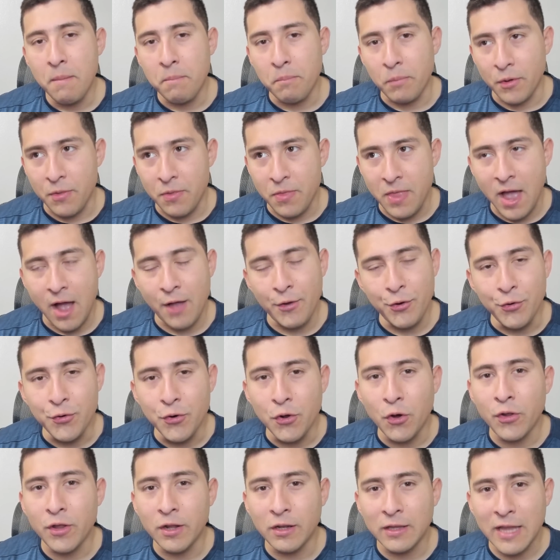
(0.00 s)
But now you
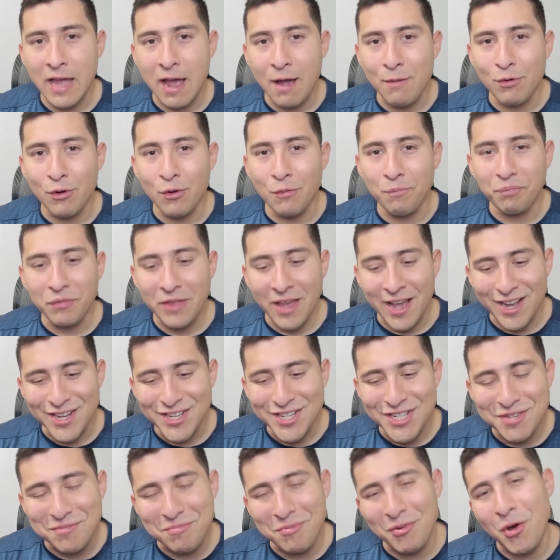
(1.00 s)
know the level,
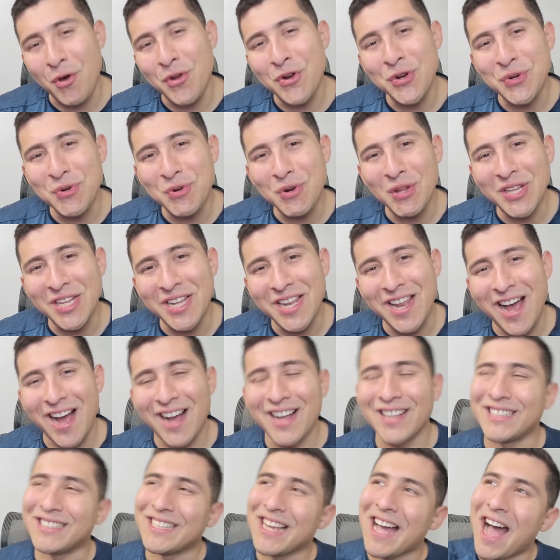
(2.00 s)
exploding really
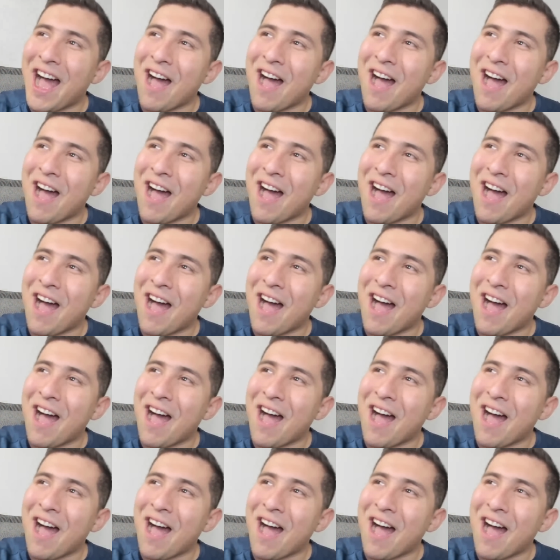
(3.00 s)
nice.